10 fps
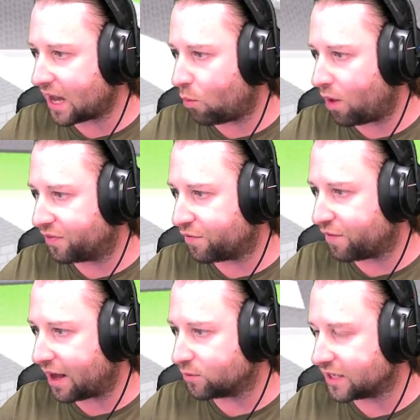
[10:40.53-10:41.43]
I want the
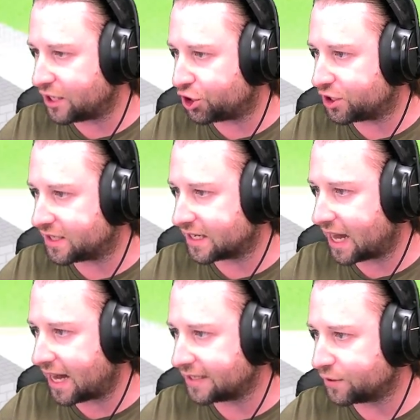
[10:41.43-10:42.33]
foundation to
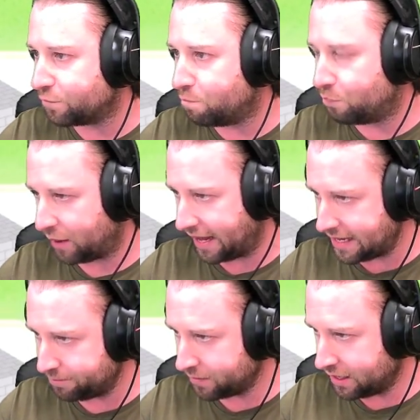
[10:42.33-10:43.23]
kind of be.